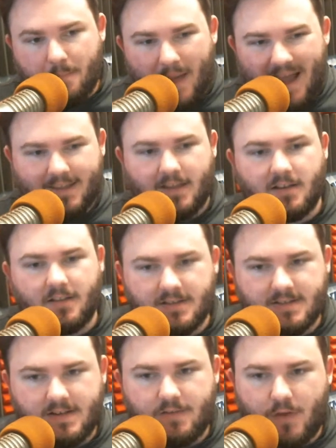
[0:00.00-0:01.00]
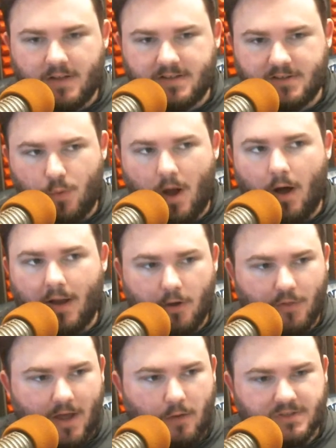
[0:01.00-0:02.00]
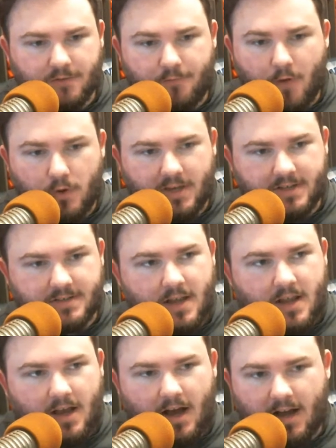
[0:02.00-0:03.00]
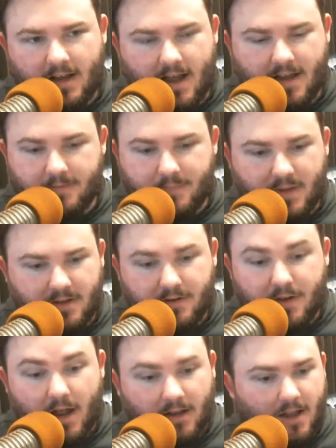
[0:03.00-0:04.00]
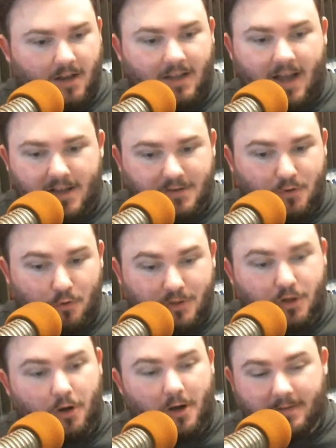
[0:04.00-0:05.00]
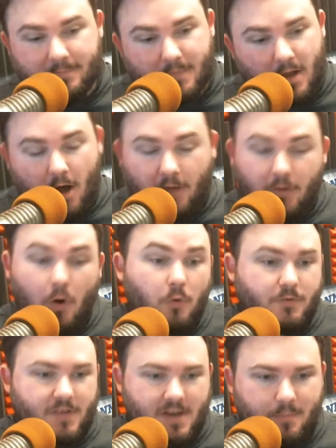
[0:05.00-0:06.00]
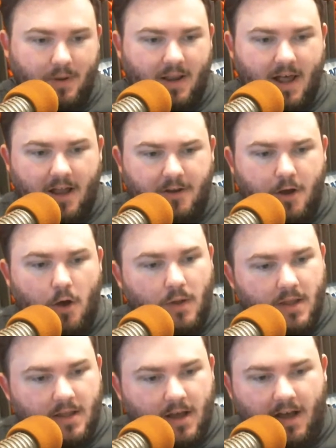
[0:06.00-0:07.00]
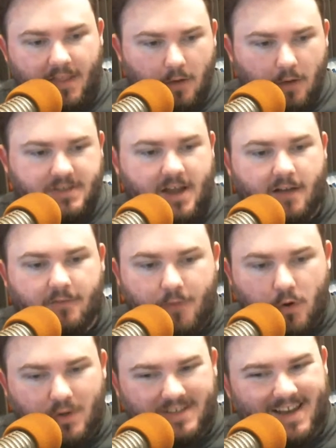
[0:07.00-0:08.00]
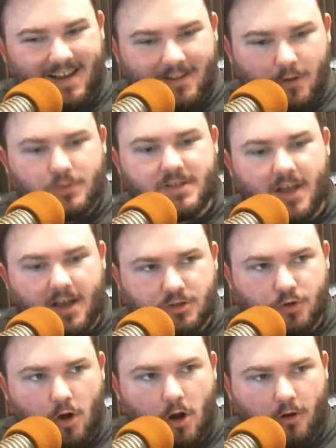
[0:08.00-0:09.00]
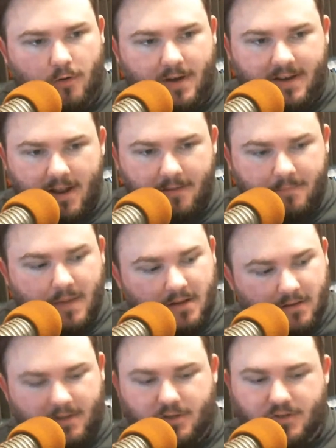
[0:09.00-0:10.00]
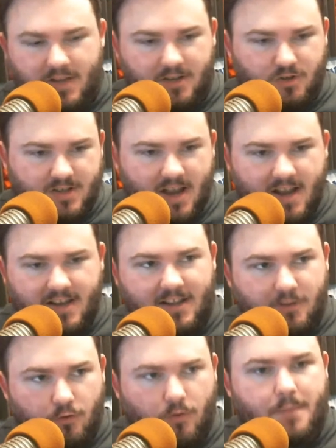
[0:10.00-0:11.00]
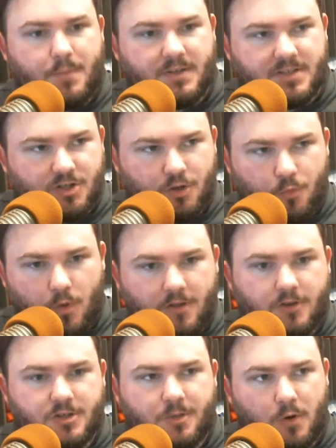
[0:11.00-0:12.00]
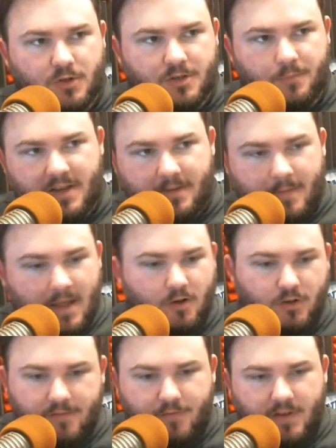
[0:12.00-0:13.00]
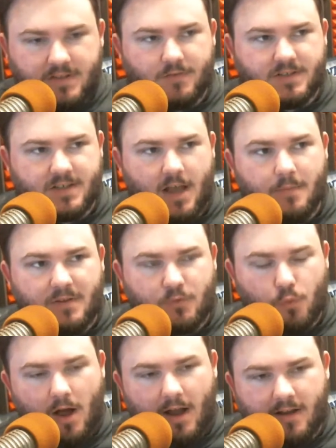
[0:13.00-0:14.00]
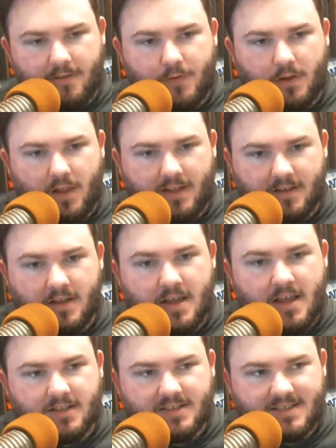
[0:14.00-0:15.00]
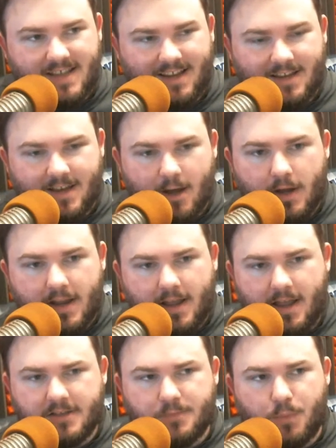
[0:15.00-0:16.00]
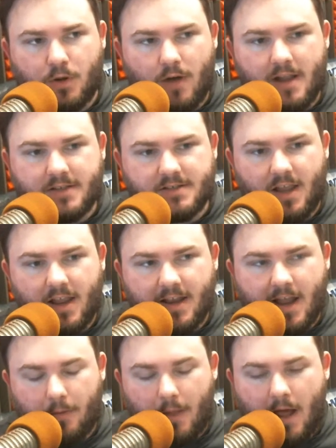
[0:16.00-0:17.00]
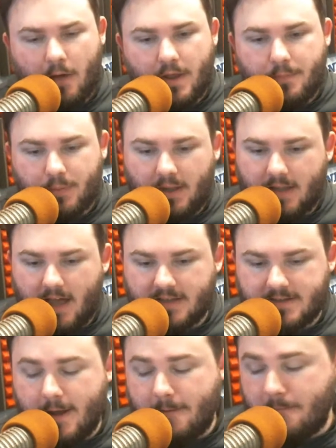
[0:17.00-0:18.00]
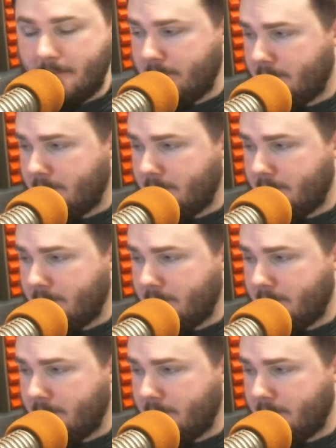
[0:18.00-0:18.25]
the back end of this defense as well, I know that was a focus, kind of not a lot of guys returning on the whole team, but I know that was kind of a focus, getting those guys stronger and like you said, just kind of in the right position where they're supposed to be, their defensive assignments. Well, how do you feel like the secondary has progressed and how they played last night?